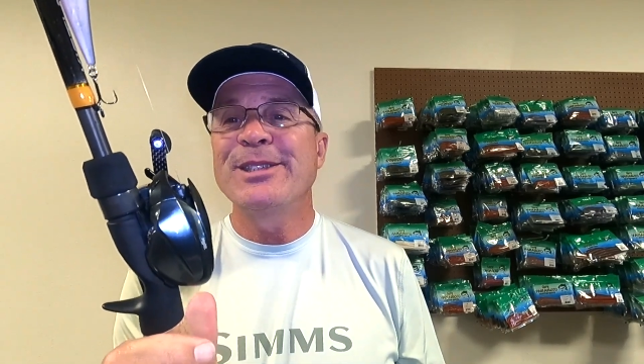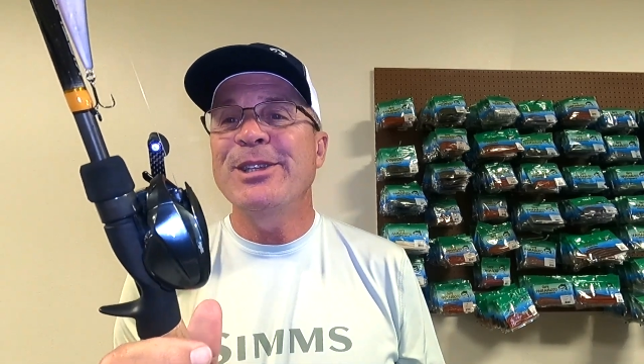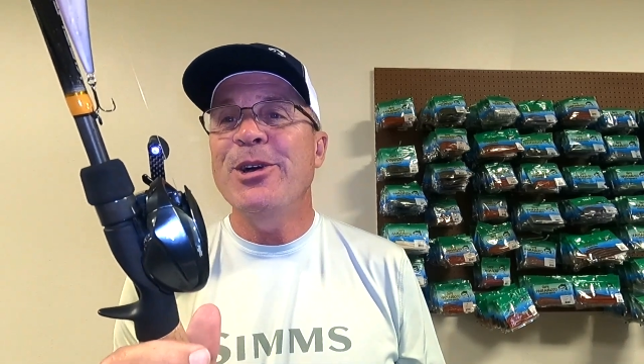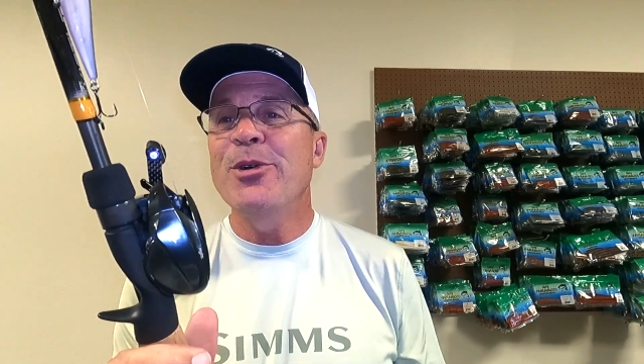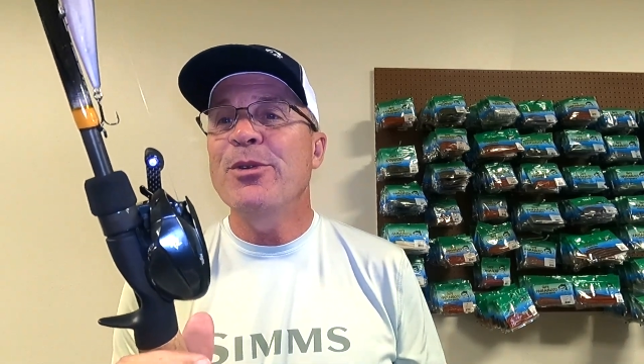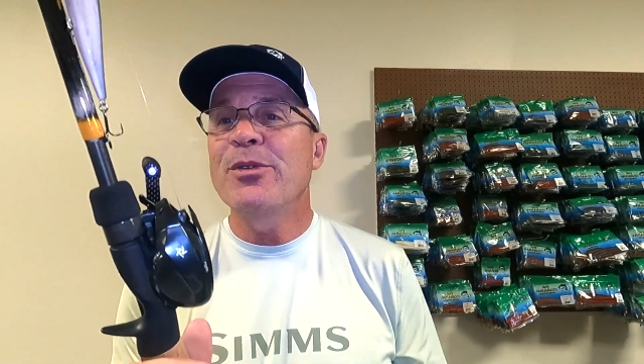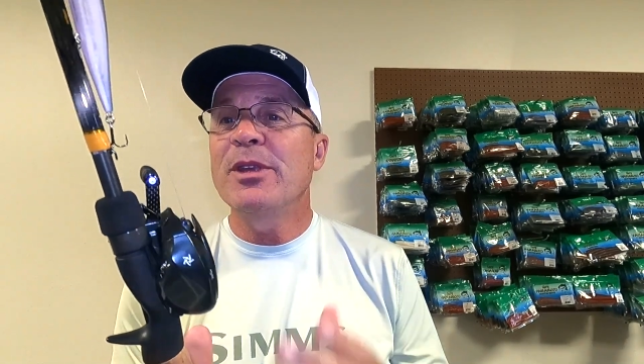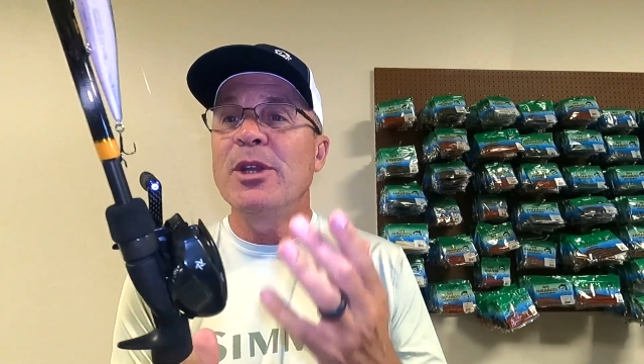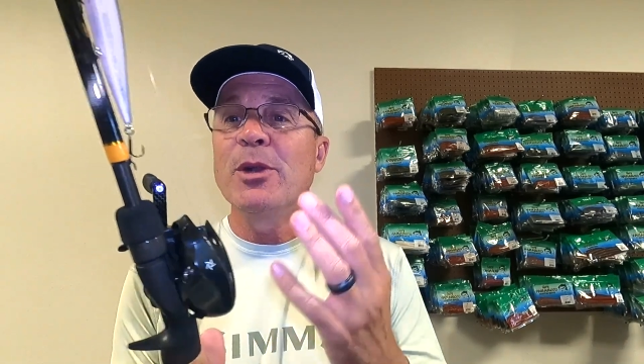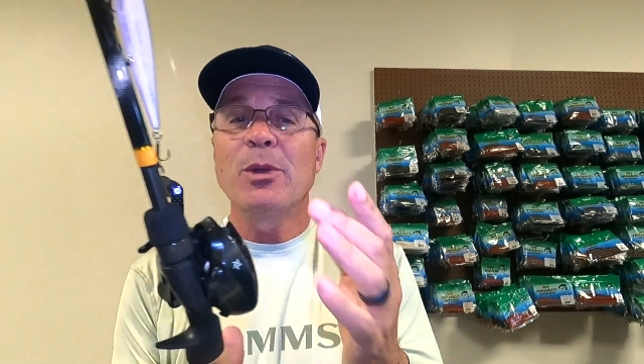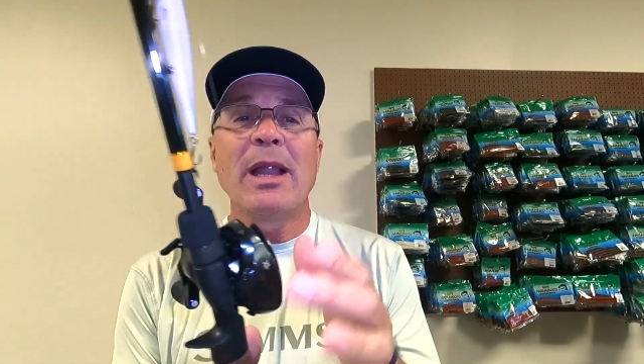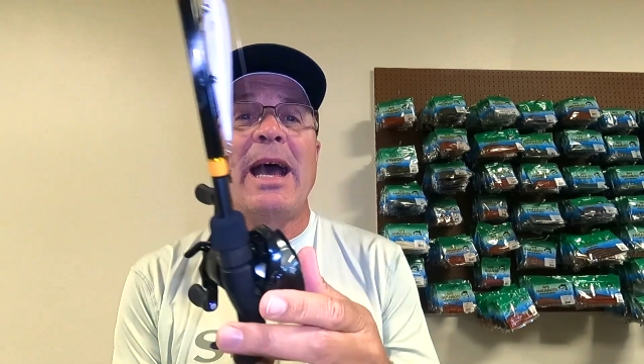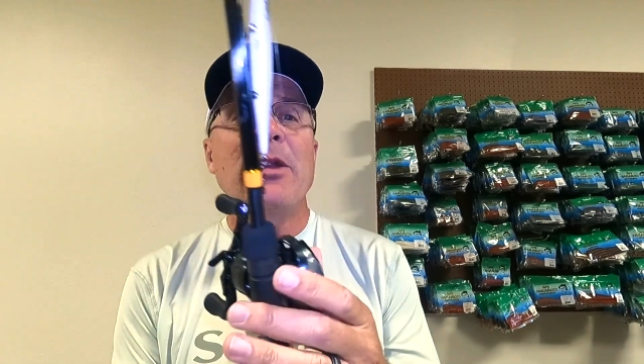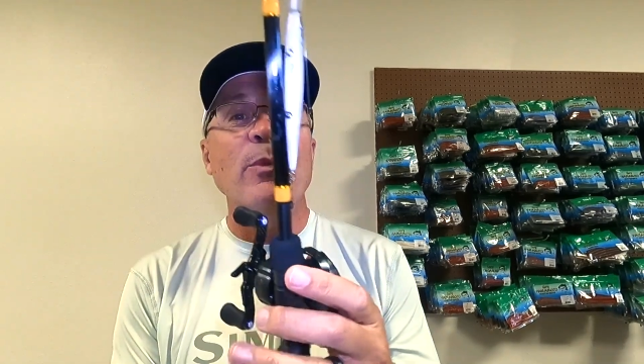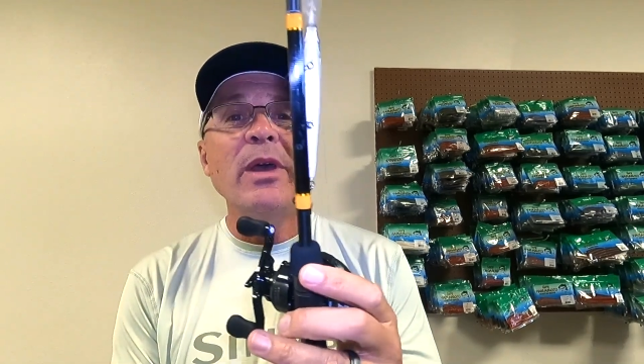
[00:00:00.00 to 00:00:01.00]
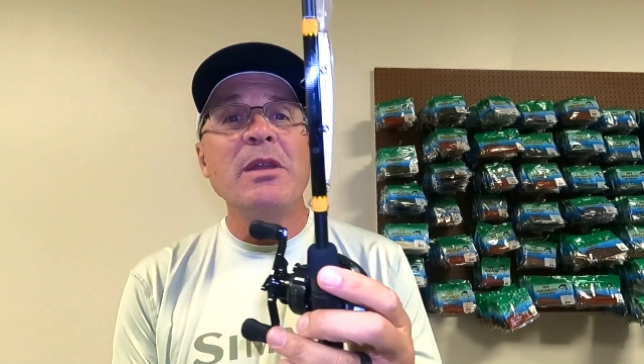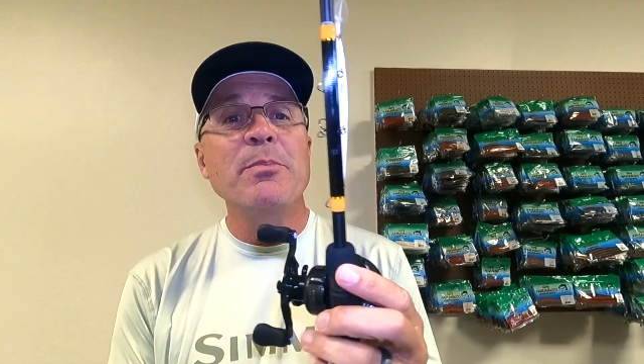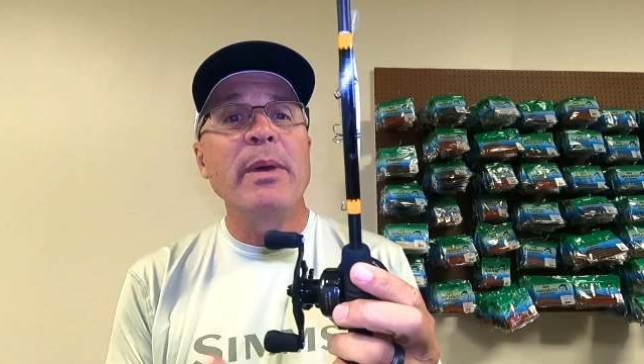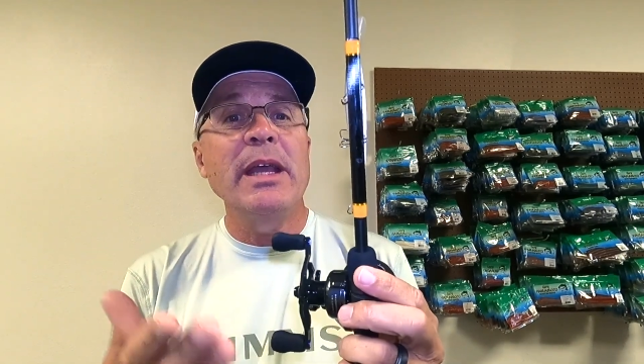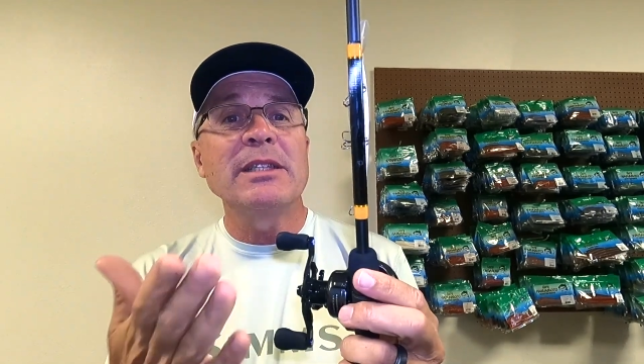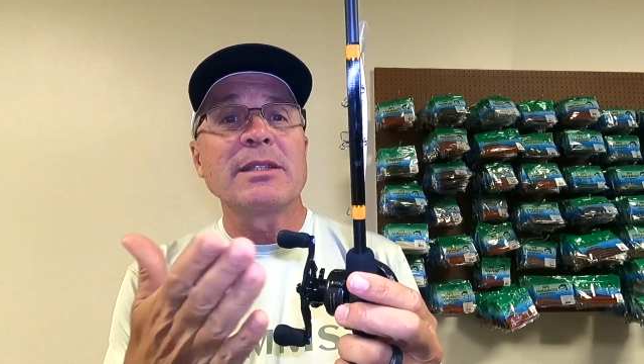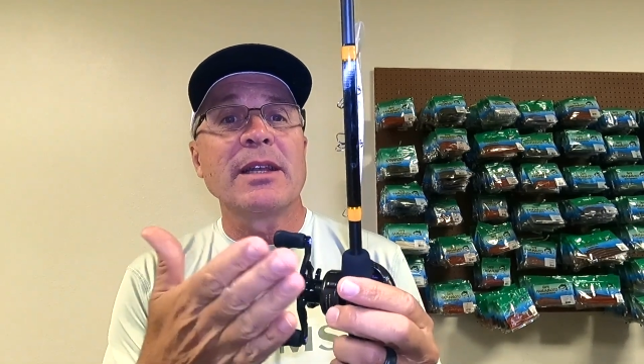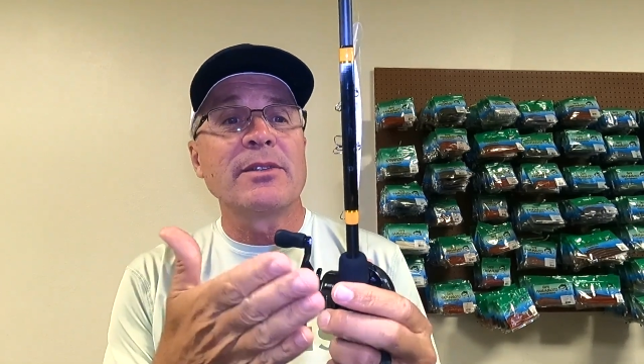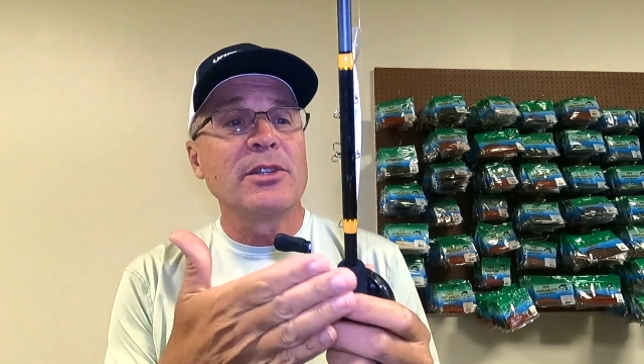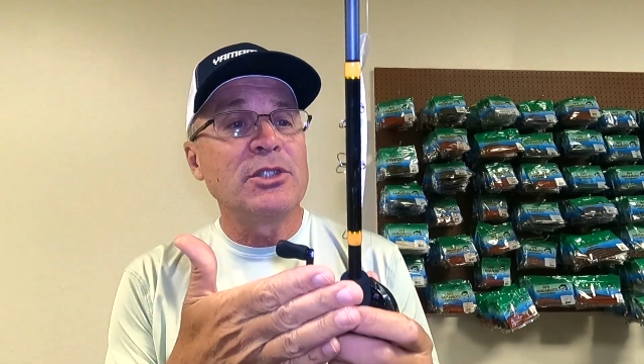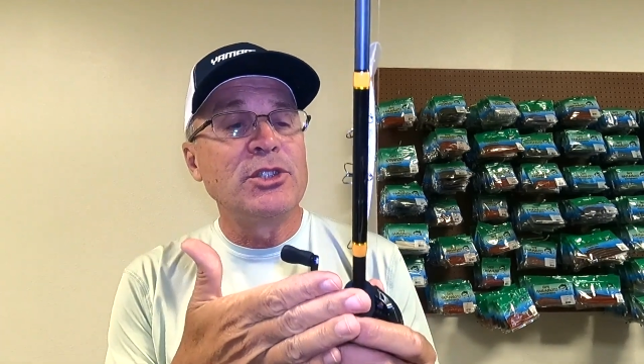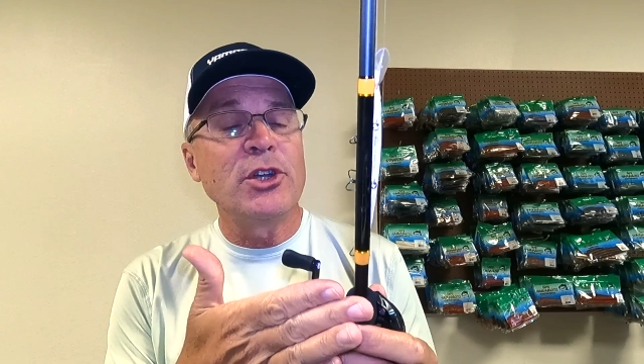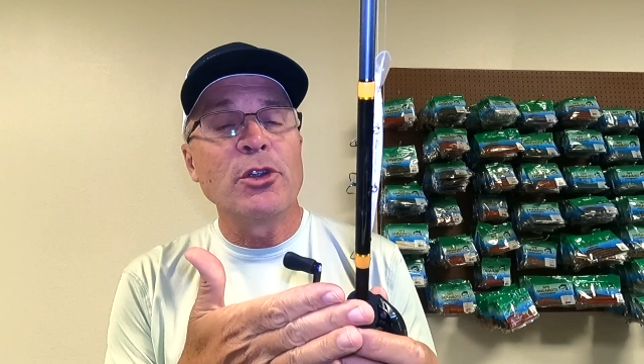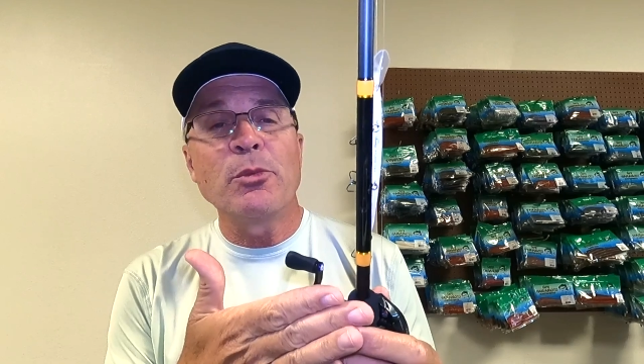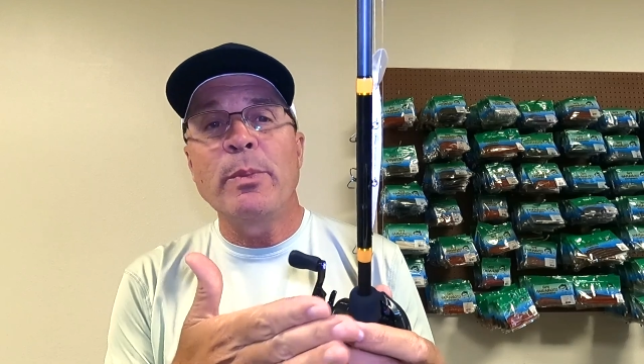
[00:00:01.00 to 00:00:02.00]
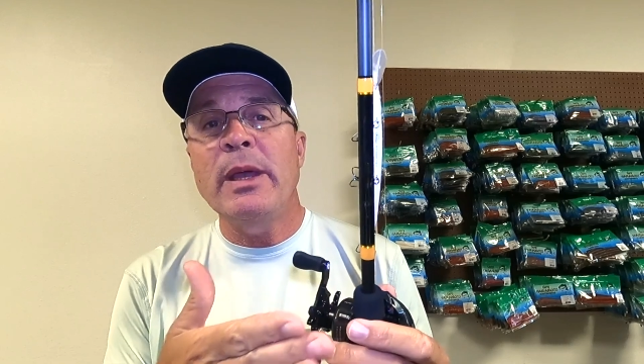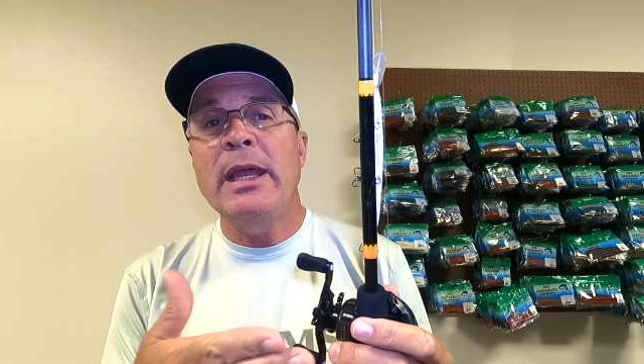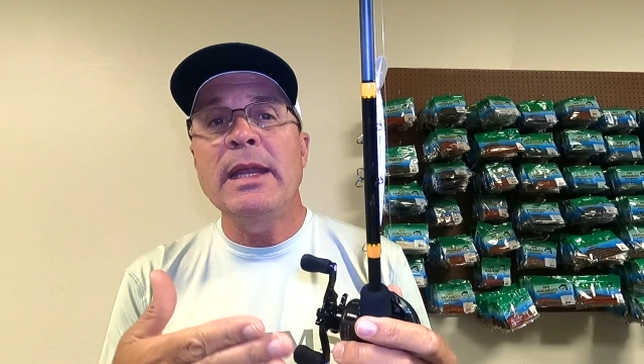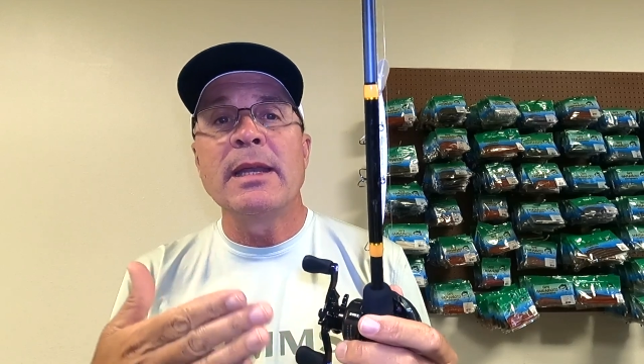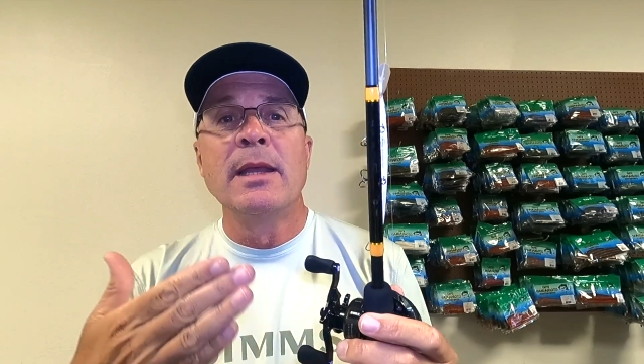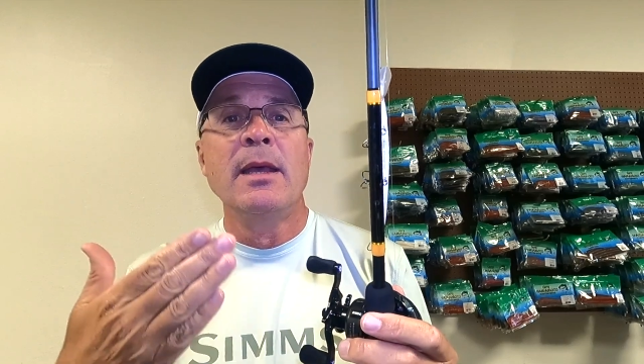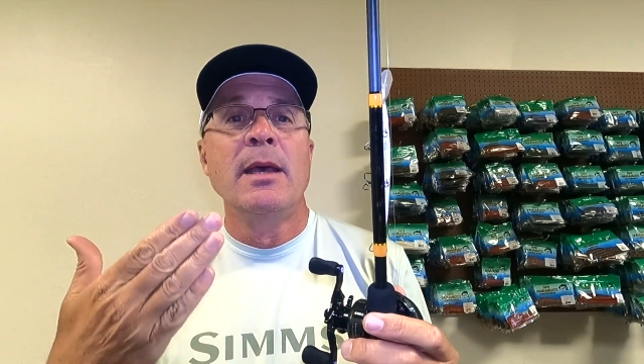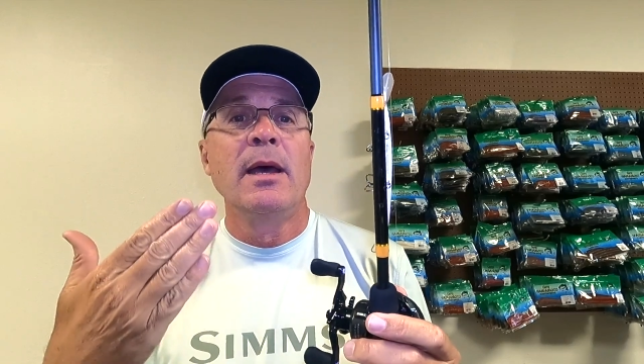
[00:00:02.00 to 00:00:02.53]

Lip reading: So, lightweight baits like this jerk bait,